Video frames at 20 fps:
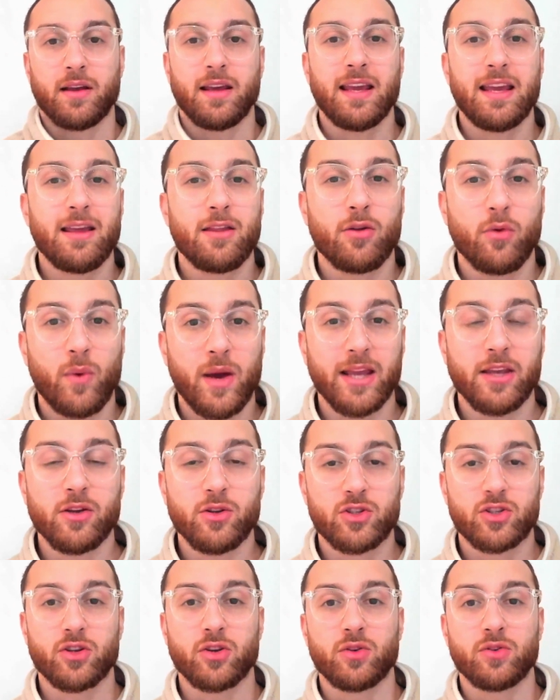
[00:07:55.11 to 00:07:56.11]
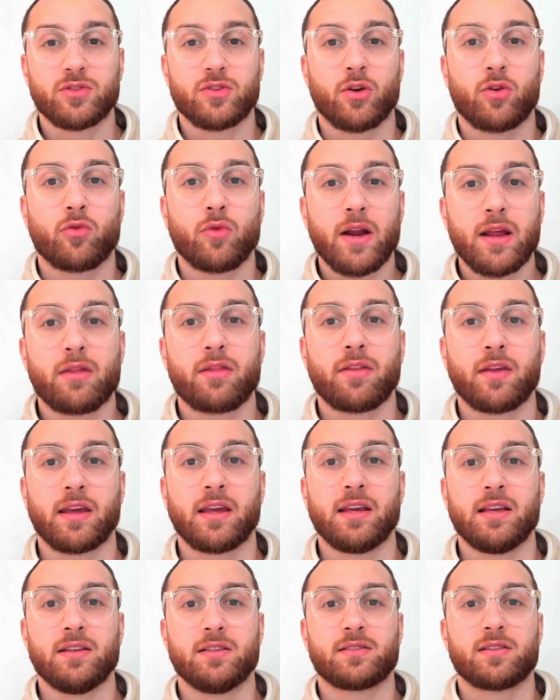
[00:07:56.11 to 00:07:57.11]
Either way you choose, the great thing
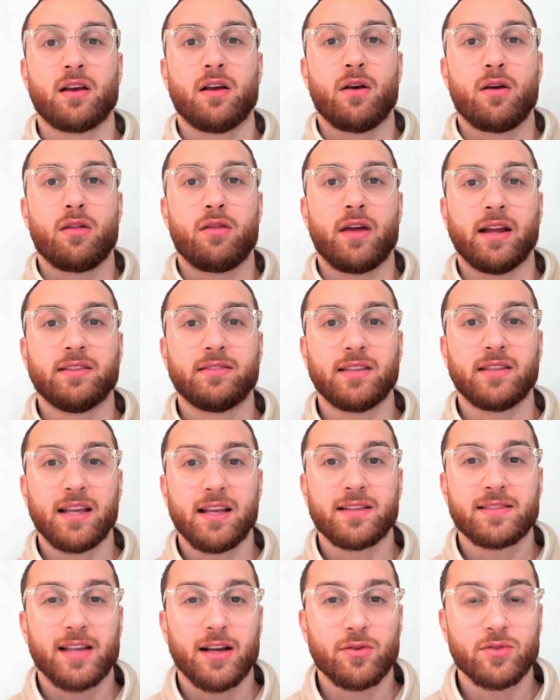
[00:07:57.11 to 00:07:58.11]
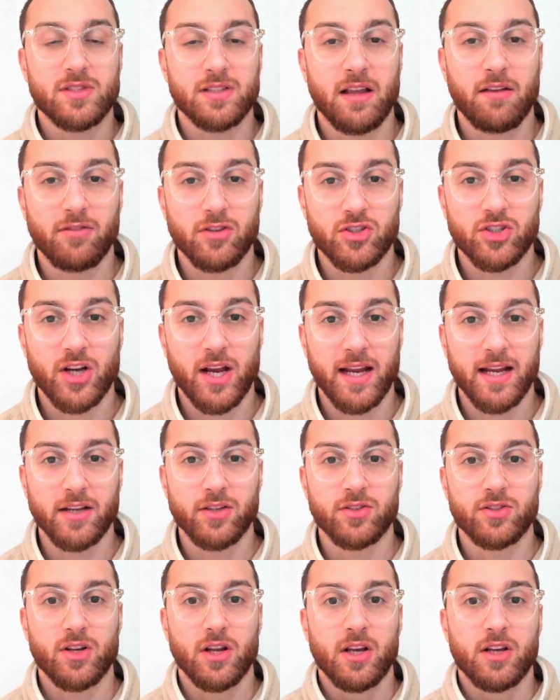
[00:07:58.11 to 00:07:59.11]
is their details never
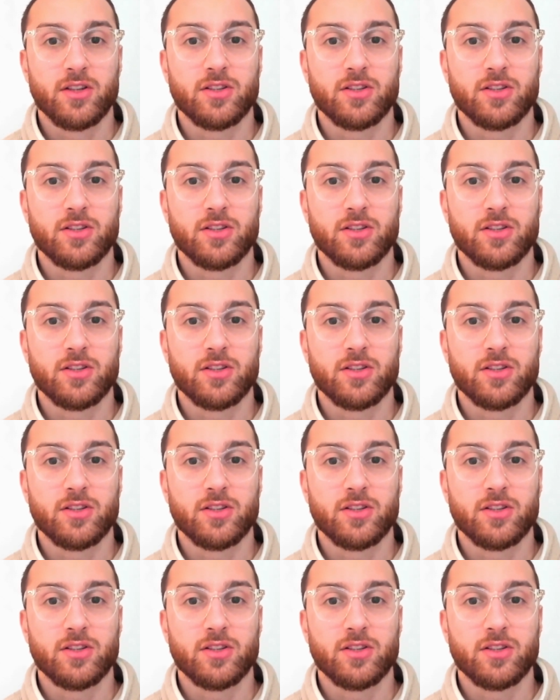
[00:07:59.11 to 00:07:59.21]
change.